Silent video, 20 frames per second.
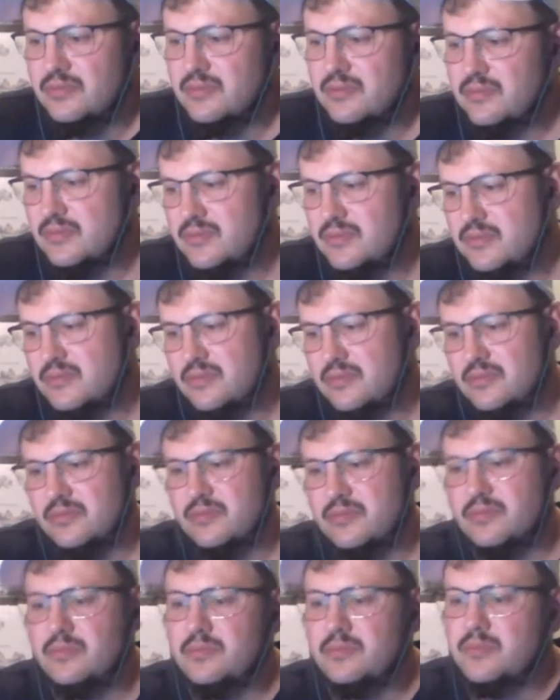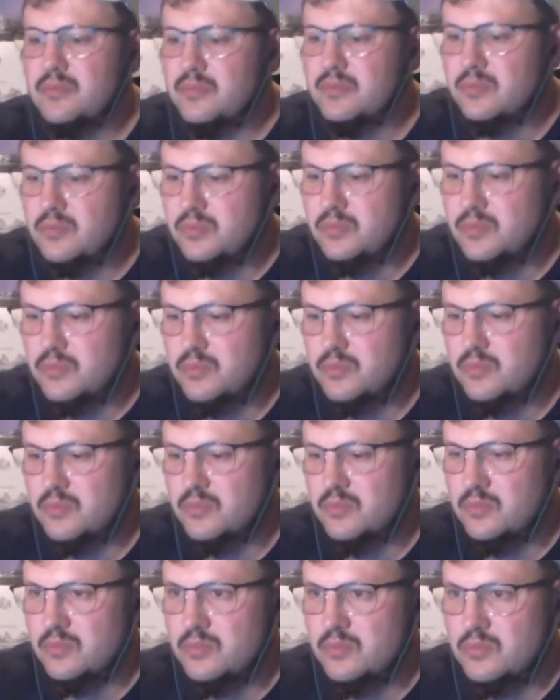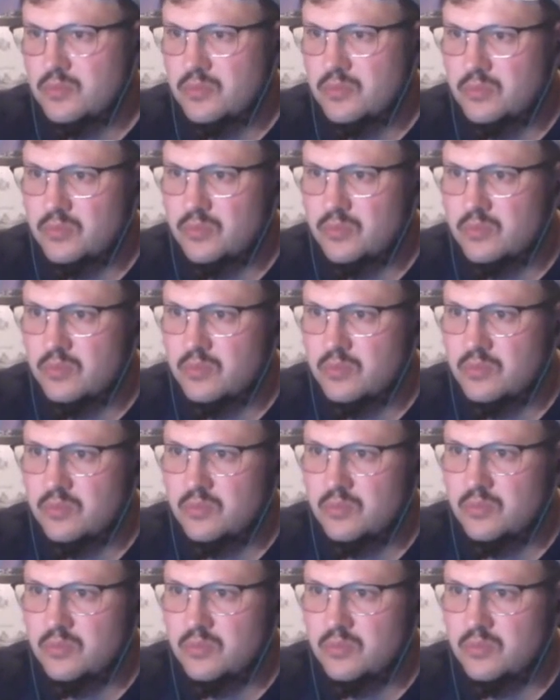The person shown says nothing.